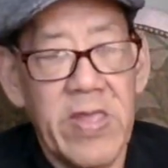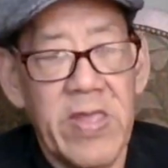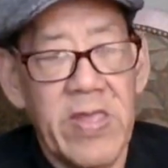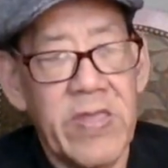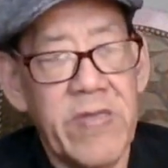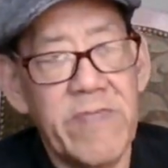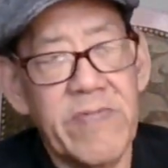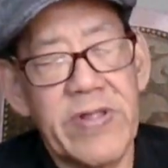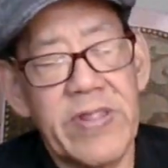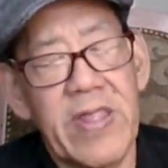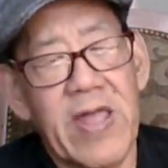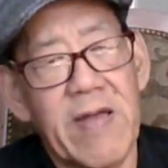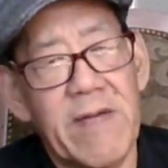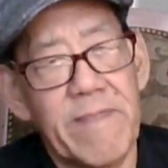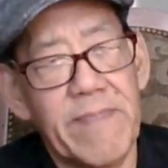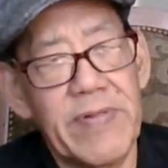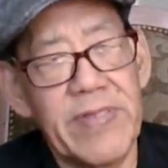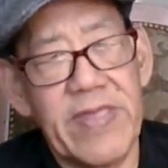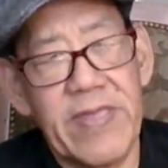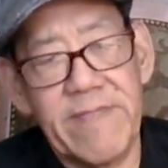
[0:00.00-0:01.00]
You will not
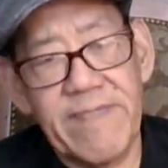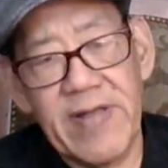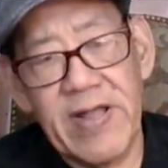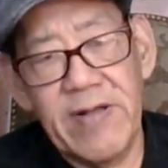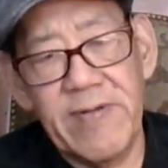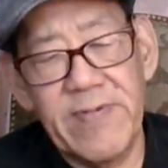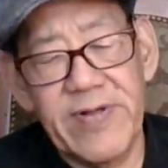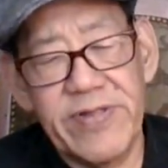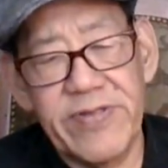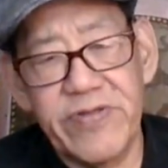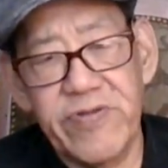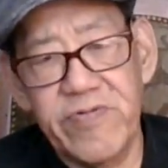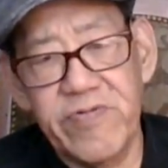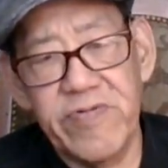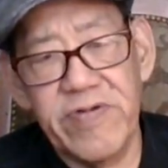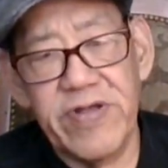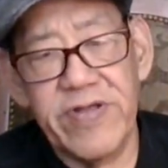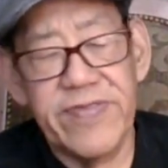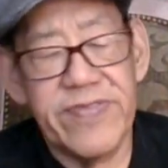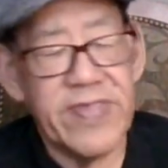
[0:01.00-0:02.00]
believe how much
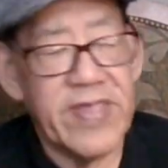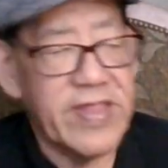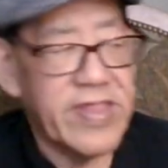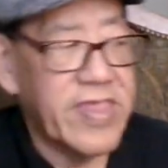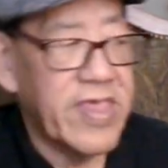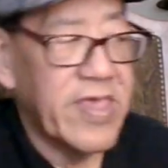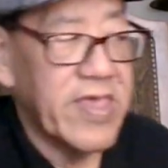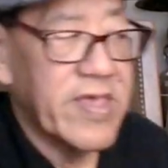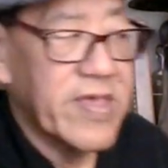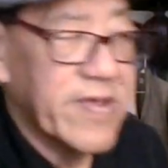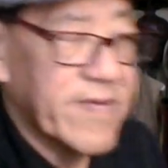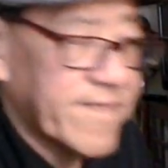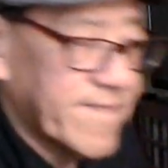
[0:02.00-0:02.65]
drugs I take.